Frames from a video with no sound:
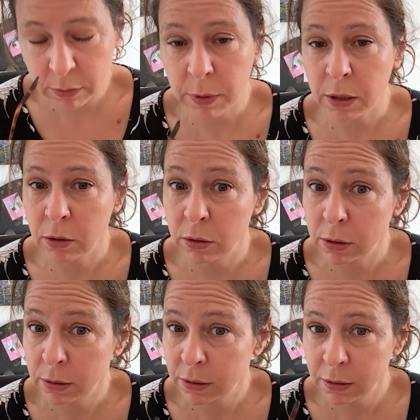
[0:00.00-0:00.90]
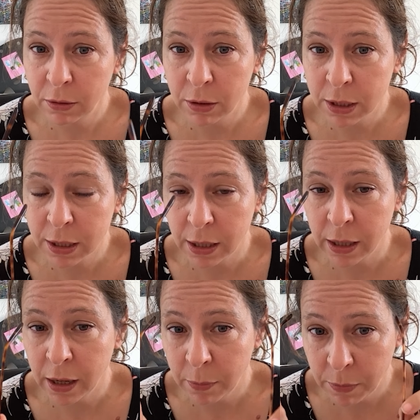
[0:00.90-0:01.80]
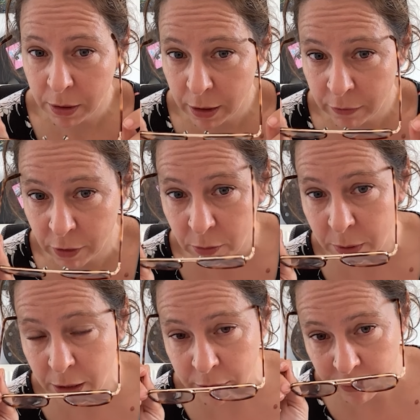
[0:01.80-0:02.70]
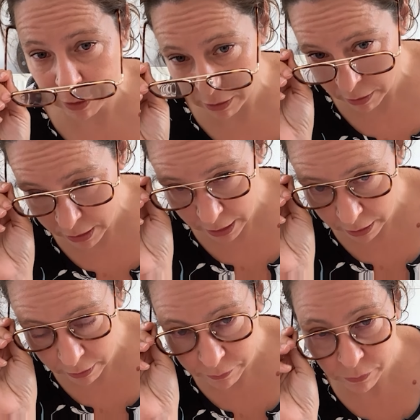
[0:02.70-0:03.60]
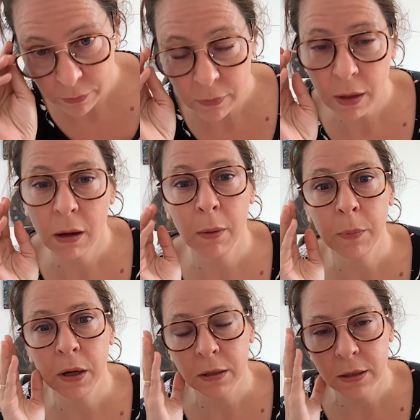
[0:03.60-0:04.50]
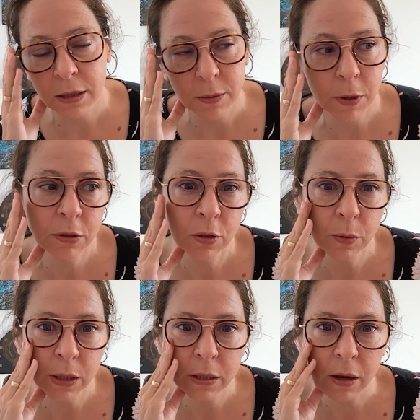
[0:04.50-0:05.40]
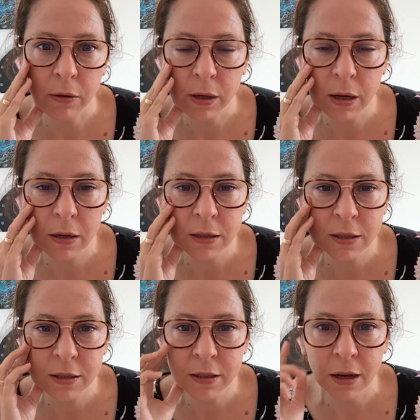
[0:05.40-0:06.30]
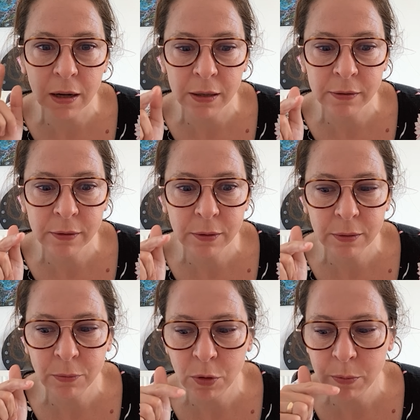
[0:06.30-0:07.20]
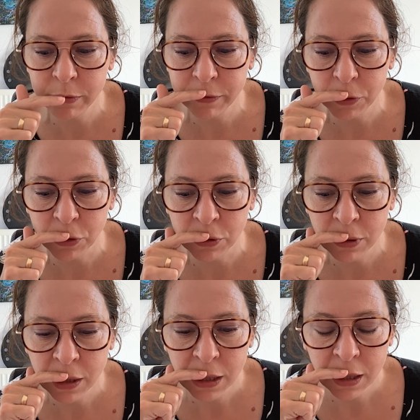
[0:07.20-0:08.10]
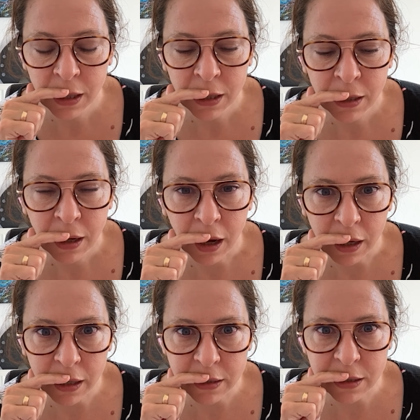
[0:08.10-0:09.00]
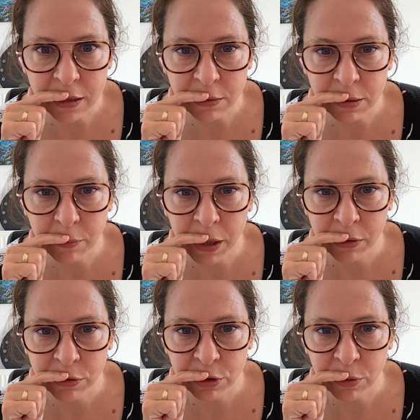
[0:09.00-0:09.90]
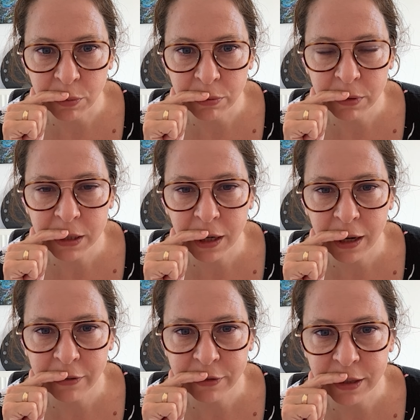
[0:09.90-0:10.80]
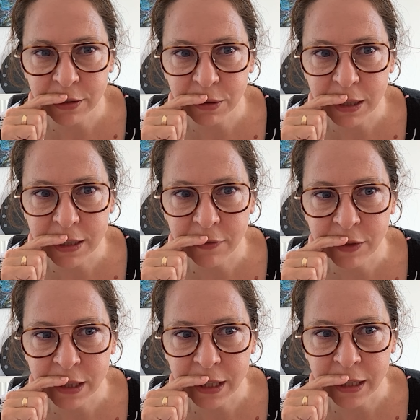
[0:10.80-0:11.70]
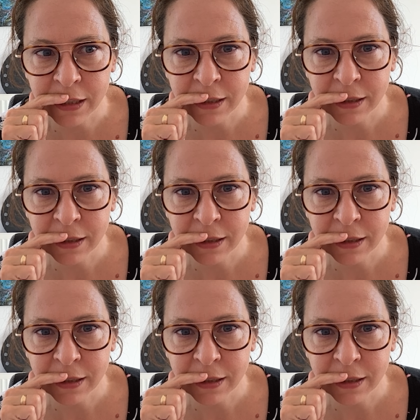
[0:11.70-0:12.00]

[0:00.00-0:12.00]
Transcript: oh my God, honestly, I've got my little phone notes here. I had my eyes tested about 2 weeks ago. The glasses that I worn before, I'd had since I was at my old job, which I left in 2017.